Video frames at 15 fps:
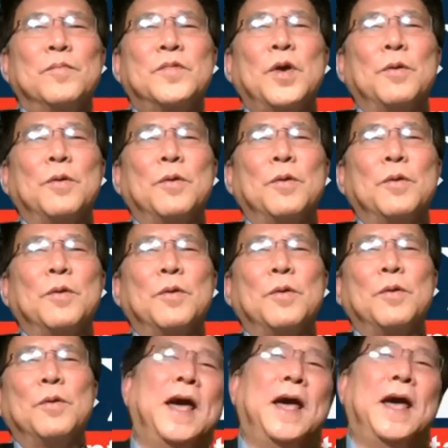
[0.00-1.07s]
so to oh. my
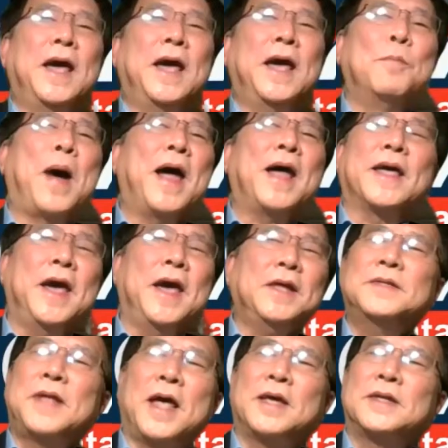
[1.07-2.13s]
to my
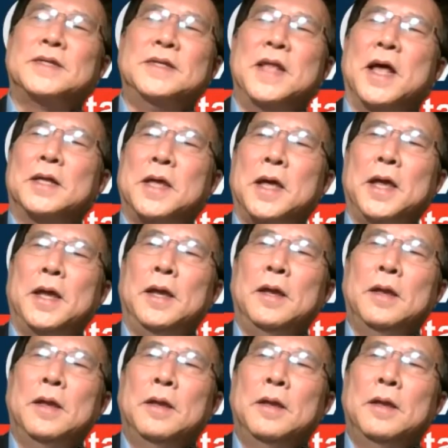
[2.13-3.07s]
kids, there's nothing